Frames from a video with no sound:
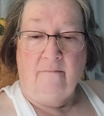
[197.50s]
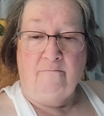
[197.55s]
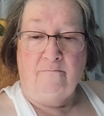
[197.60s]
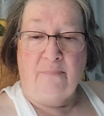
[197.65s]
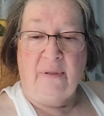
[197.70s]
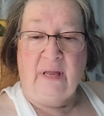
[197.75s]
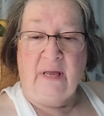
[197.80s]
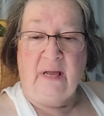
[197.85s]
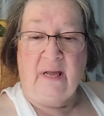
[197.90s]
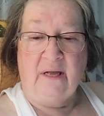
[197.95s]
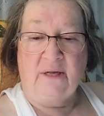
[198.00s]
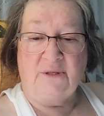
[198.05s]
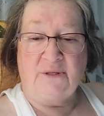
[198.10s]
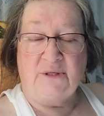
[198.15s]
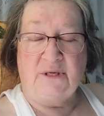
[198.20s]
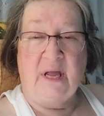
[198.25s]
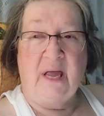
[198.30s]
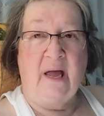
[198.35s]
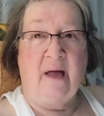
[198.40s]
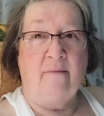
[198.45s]
because
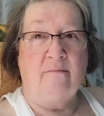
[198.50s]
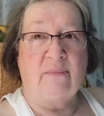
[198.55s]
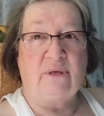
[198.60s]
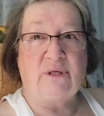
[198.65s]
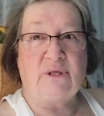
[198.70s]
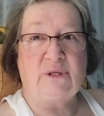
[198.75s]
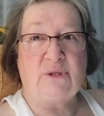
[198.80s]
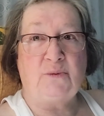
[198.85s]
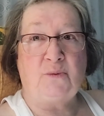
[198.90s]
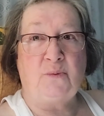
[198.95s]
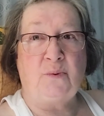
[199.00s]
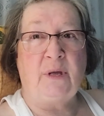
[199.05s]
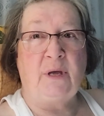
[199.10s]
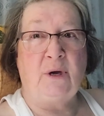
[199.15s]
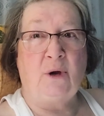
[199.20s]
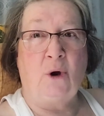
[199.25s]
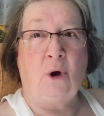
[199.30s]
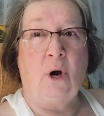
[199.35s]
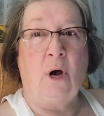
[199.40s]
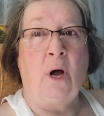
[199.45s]
the
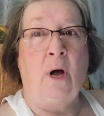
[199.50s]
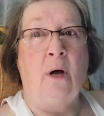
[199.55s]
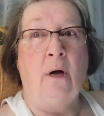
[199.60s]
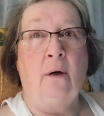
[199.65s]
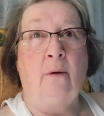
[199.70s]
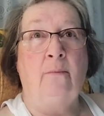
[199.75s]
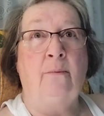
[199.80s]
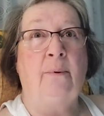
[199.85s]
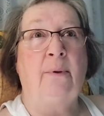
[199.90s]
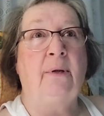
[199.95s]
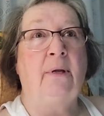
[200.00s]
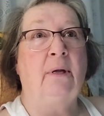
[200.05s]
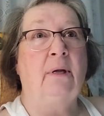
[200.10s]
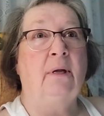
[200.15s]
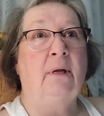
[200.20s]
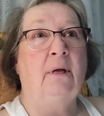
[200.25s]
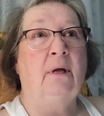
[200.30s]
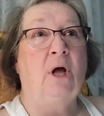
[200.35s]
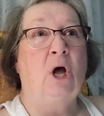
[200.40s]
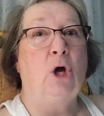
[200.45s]
atmosphere of
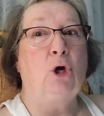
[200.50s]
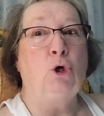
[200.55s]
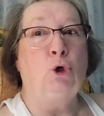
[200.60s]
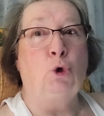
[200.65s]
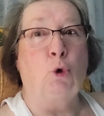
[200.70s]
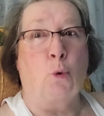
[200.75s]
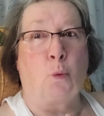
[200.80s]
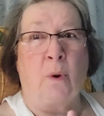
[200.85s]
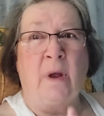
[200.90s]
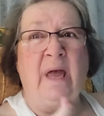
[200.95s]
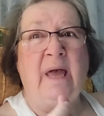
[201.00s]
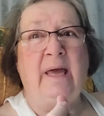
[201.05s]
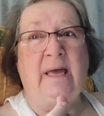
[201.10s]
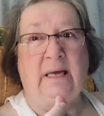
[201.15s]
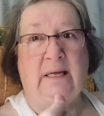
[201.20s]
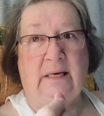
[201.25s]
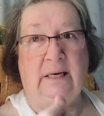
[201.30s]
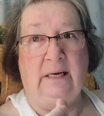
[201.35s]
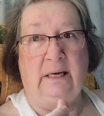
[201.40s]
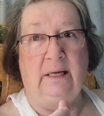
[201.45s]

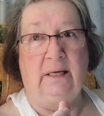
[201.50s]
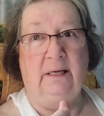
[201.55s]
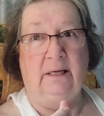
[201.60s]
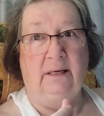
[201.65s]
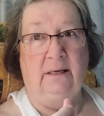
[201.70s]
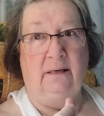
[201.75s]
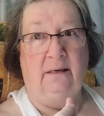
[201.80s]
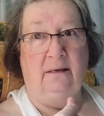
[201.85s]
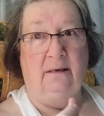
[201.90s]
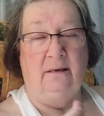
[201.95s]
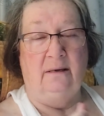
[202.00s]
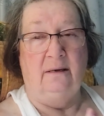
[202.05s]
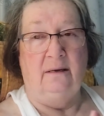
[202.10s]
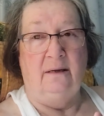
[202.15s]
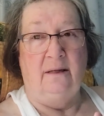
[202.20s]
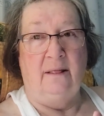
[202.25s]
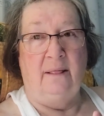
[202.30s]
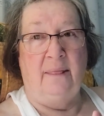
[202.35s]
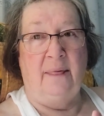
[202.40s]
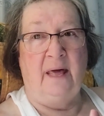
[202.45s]
greed
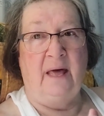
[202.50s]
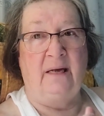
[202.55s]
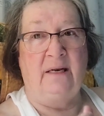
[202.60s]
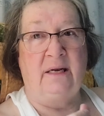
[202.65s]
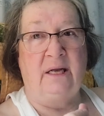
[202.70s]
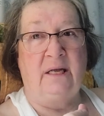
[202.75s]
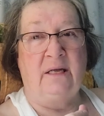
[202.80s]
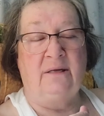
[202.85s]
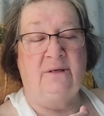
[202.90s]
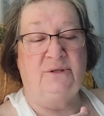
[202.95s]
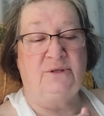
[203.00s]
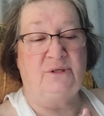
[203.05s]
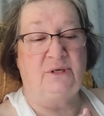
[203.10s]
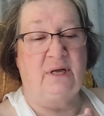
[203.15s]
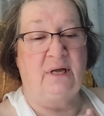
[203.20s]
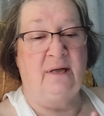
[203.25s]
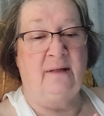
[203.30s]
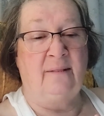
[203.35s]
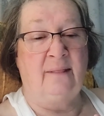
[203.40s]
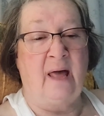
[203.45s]
that is
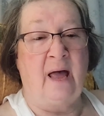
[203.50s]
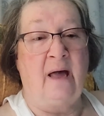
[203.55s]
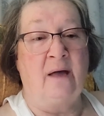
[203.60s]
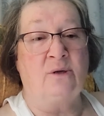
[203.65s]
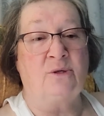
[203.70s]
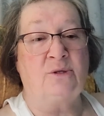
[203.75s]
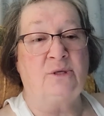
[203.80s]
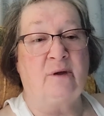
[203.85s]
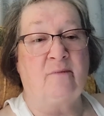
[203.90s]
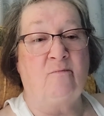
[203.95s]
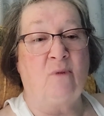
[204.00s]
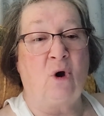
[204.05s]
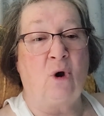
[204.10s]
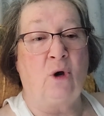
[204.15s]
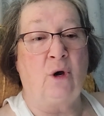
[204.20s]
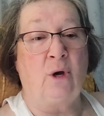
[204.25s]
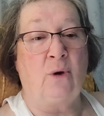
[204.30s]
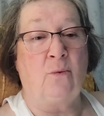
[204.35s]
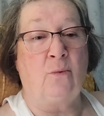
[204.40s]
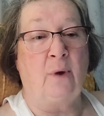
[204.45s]
in the housing
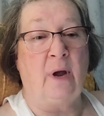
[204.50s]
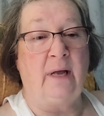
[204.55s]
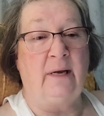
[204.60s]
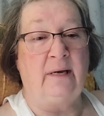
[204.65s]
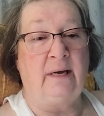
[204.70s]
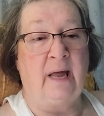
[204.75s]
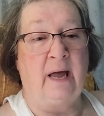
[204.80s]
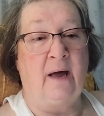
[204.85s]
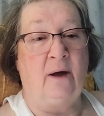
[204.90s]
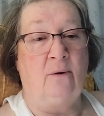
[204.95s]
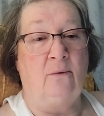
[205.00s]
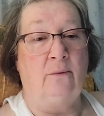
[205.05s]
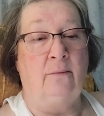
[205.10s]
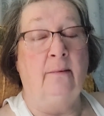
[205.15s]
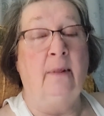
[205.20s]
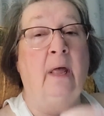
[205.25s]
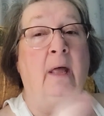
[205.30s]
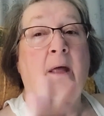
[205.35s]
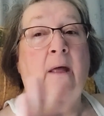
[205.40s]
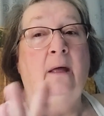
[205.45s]
market right now.
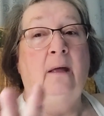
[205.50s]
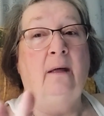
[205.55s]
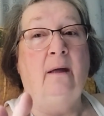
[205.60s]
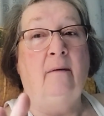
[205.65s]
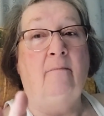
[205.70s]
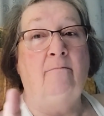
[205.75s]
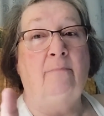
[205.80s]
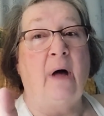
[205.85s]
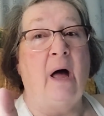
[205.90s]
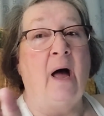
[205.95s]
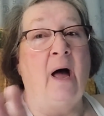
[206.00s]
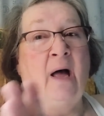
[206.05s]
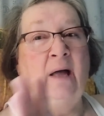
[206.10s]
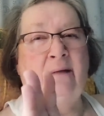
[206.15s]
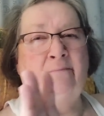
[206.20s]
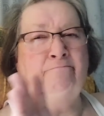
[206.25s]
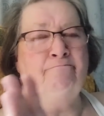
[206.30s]
I